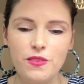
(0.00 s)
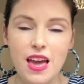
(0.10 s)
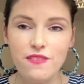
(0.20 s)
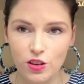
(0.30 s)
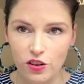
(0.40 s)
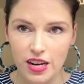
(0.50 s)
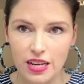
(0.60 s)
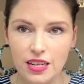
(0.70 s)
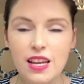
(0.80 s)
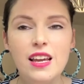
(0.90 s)

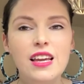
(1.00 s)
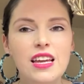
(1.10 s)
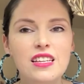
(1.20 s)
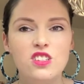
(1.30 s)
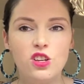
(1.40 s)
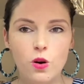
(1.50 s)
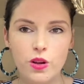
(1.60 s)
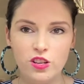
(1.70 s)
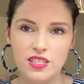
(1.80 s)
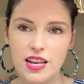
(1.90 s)
Evergreen is you go
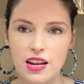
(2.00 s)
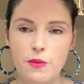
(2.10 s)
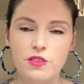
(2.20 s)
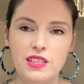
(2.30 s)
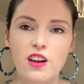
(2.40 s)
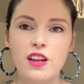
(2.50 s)
and you set it up and you say,